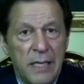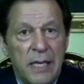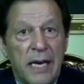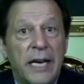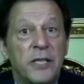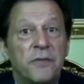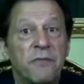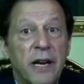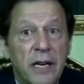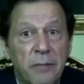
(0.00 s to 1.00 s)
against
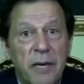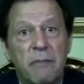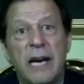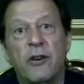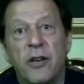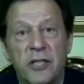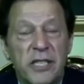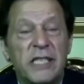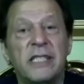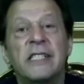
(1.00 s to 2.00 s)
vulnerable
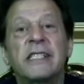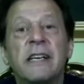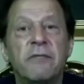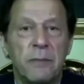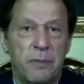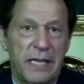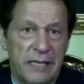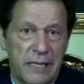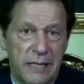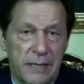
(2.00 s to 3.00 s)
minorities in several
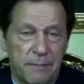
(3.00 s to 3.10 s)
places.